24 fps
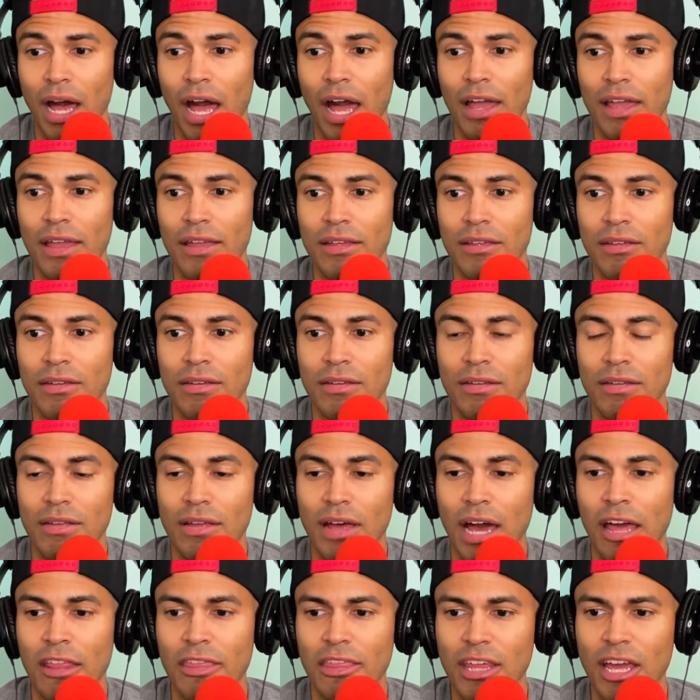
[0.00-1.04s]
I
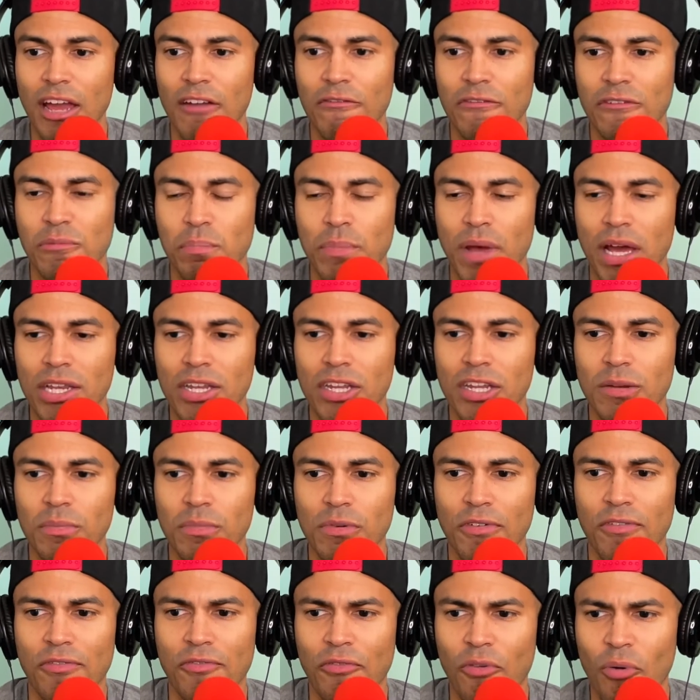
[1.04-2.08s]
I think I've mentioned
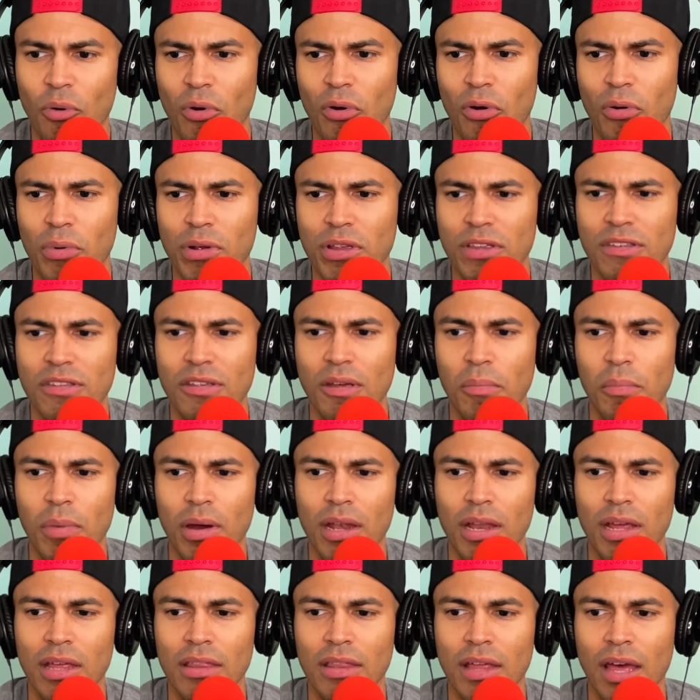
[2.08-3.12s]
before with
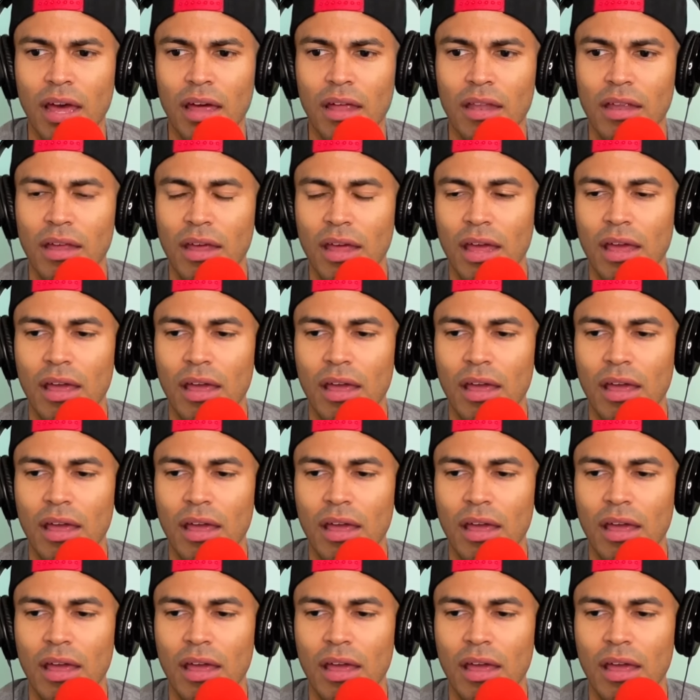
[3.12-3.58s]
somebody that